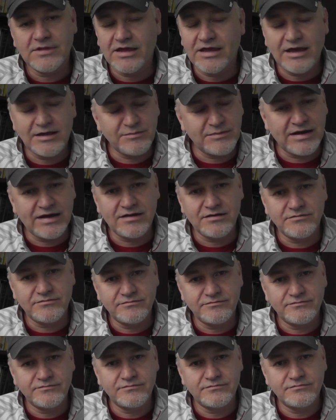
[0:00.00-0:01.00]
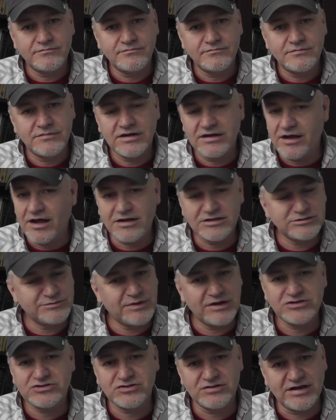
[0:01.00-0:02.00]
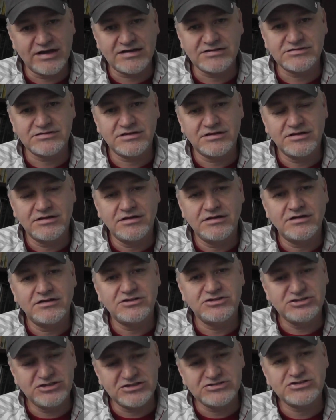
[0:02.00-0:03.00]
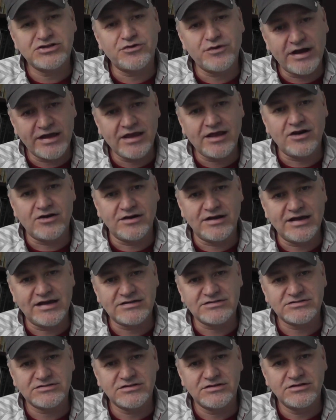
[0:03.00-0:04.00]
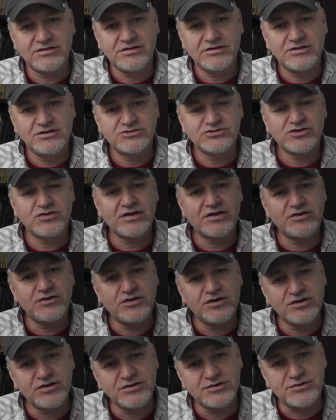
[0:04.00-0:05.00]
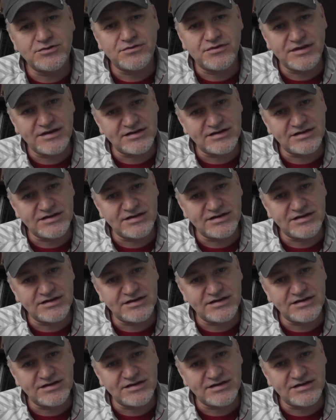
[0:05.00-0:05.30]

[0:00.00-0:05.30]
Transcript: Again, Matt, not a special guest, just a regular guest, so that you couldn't do